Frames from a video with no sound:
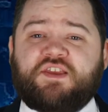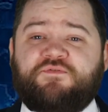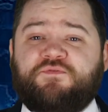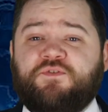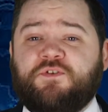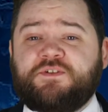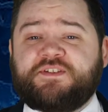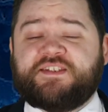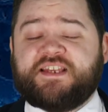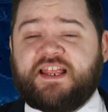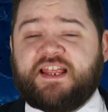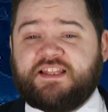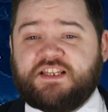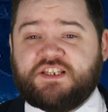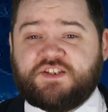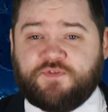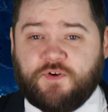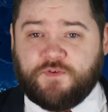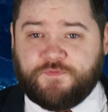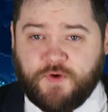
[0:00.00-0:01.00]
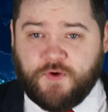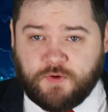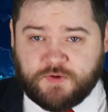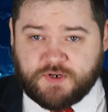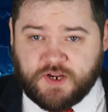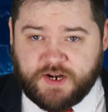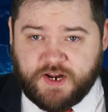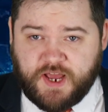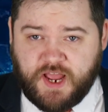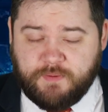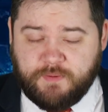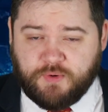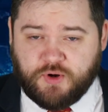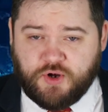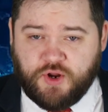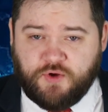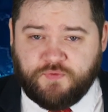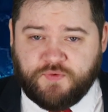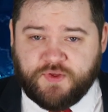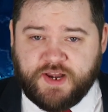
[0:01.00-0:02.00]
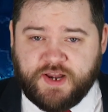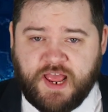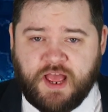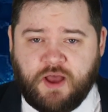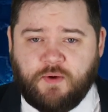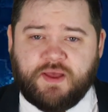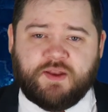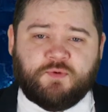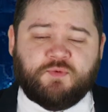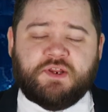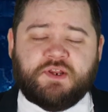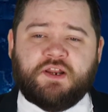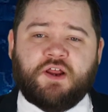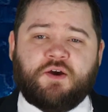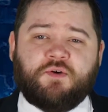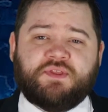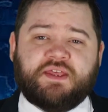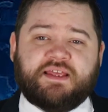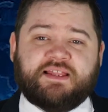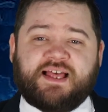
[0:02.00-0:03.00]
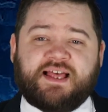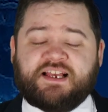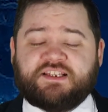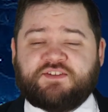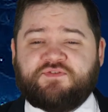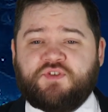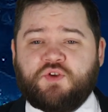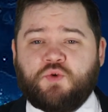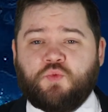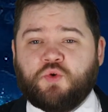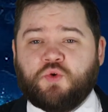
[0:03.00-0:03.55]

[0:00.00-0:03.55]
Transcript: the full set list for Photon Hypernova now, and we know the last few